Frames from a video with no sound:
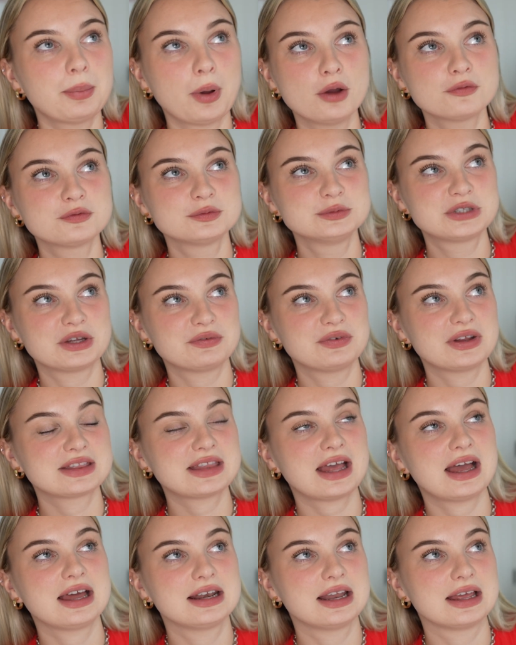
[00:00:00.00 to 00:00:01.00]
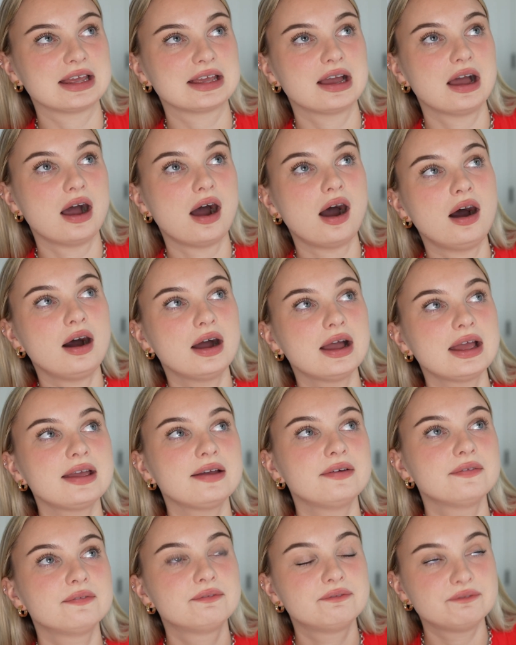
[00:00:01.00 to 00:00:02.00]
apart from stuff like that, like
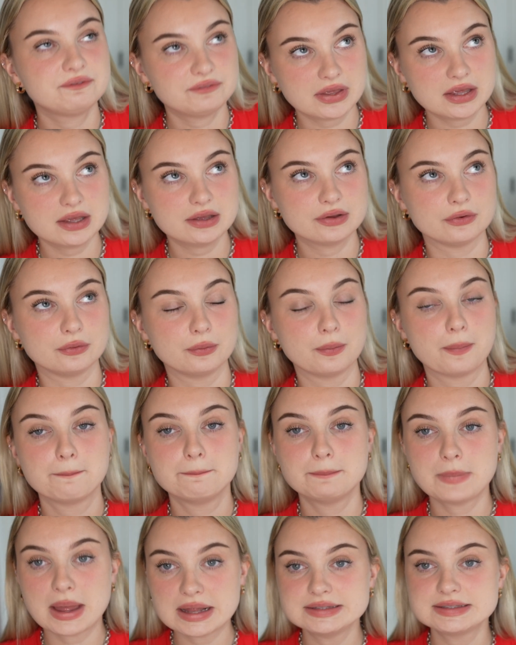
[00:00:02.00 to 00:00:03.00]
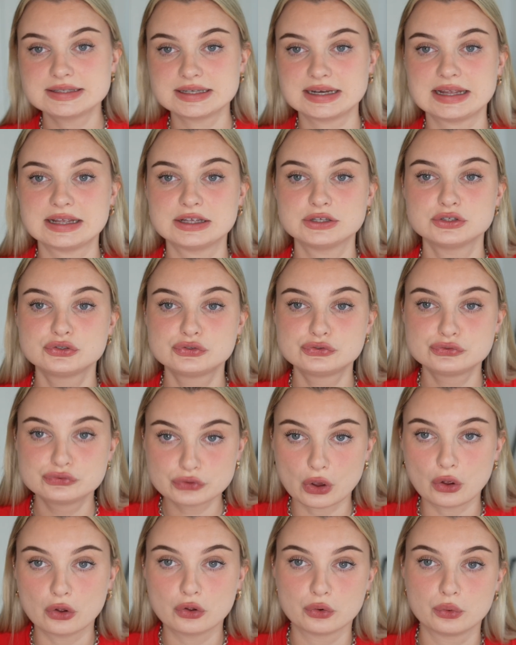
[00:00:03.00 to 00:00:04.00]
I feel mentally
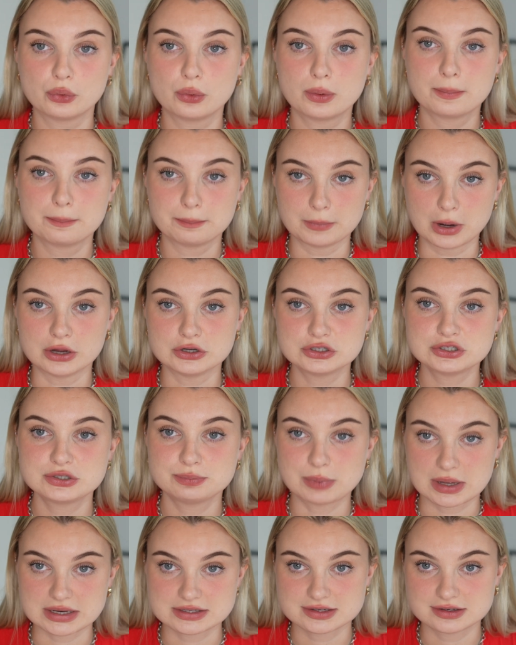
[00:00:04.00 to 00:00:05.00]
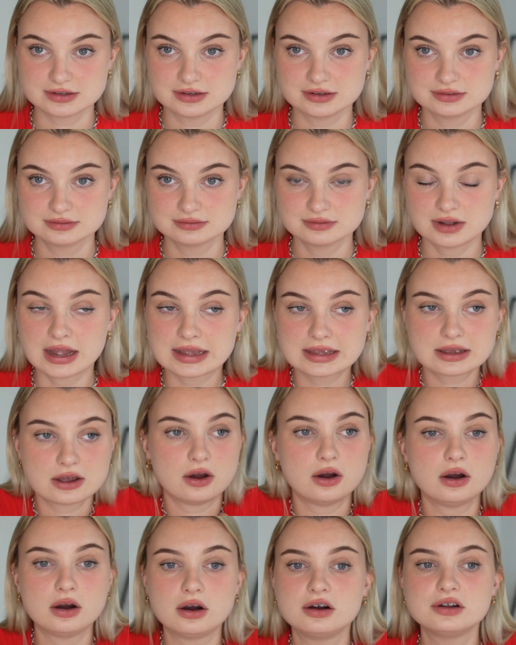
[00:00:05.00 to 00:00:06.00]
so much better. I
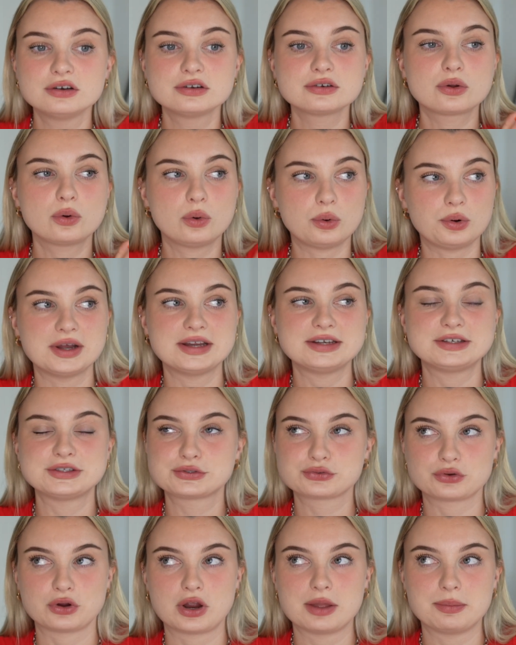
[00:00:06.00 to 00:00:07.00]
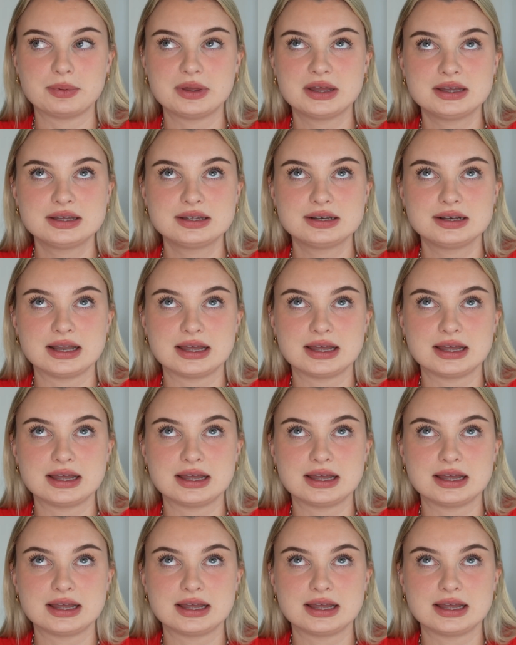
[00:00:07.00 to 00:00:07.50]
can't quite describe it.